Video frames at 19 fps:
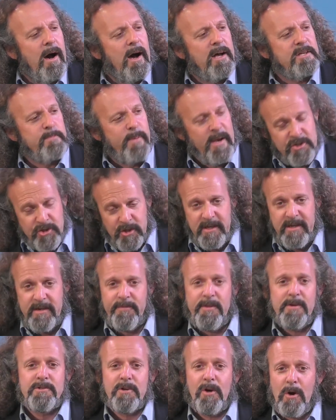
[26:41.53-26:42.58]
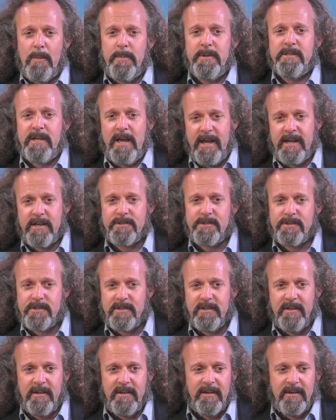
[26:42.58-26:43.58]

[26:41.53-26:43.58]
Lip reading: especially if there's a carbon tax,